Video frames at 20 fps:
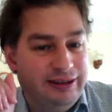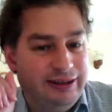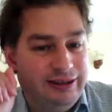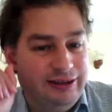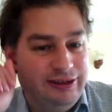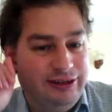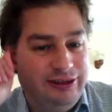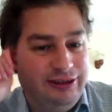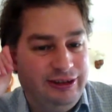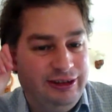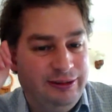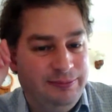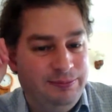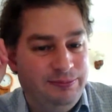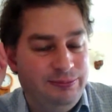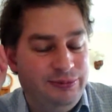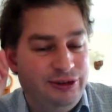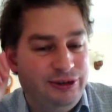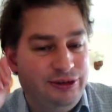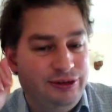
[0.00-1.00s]

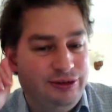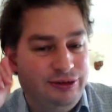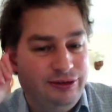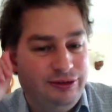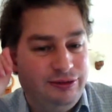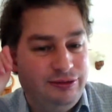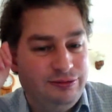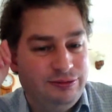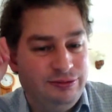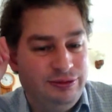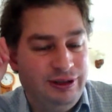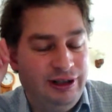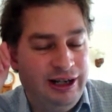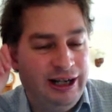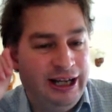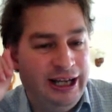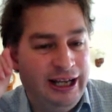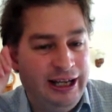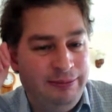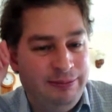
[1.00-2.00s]

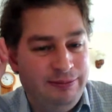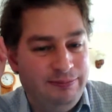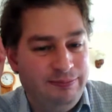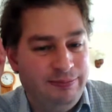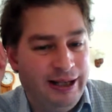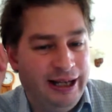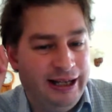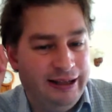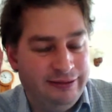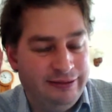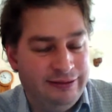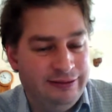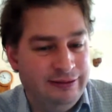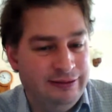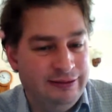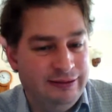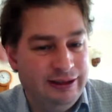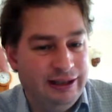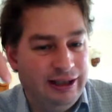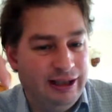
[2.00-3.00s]
subscribe
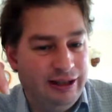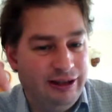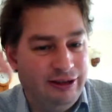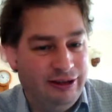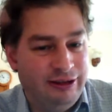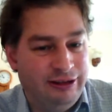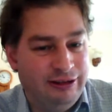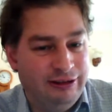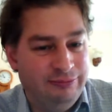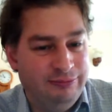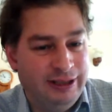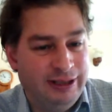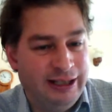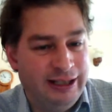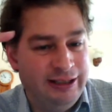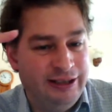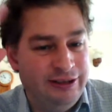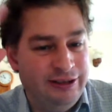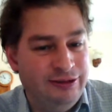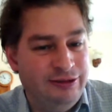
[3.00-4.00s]
button on my
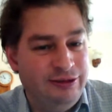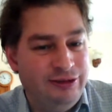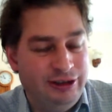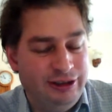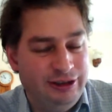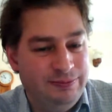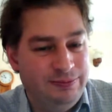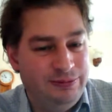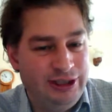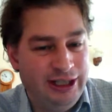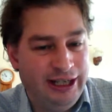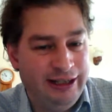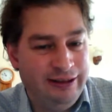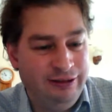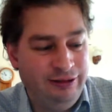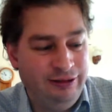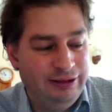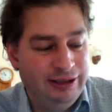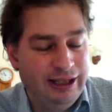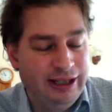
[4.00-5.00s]
YouTube
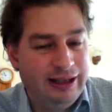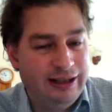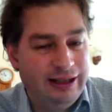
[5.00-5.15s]
channel